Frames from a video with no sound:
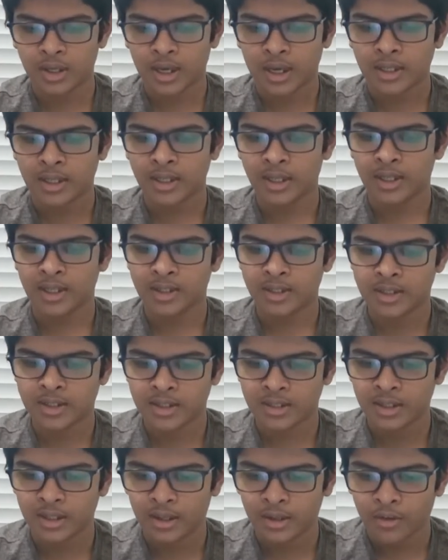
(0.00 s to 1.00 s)
and it
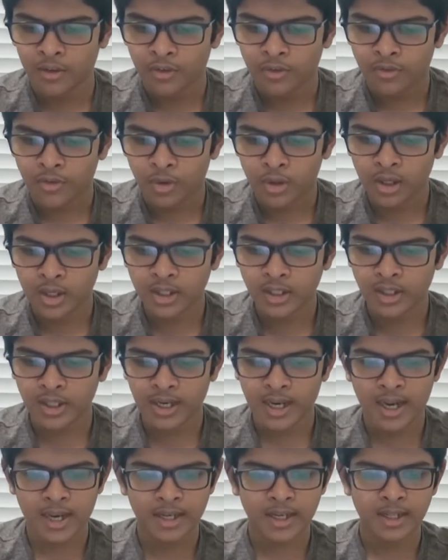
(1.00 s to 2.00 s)
is
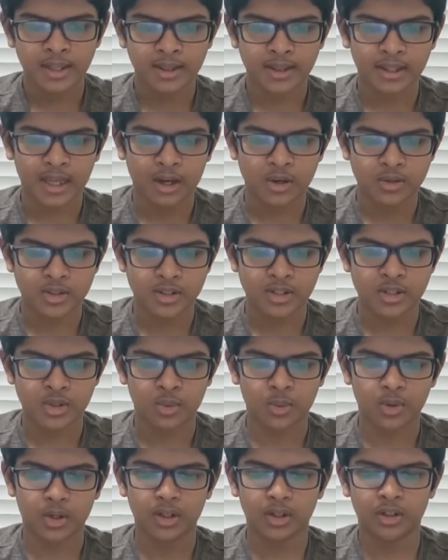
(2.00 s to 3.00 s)
480,000
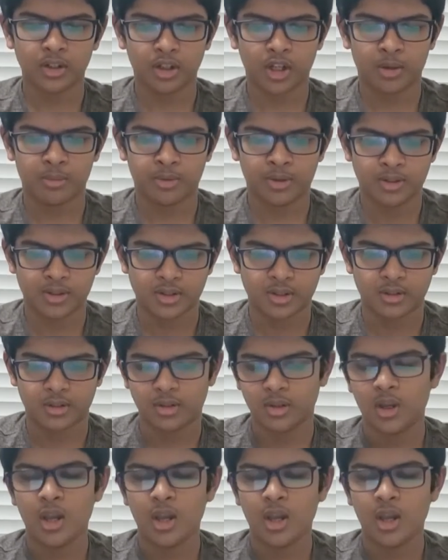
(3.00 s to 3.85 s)
square kilometers.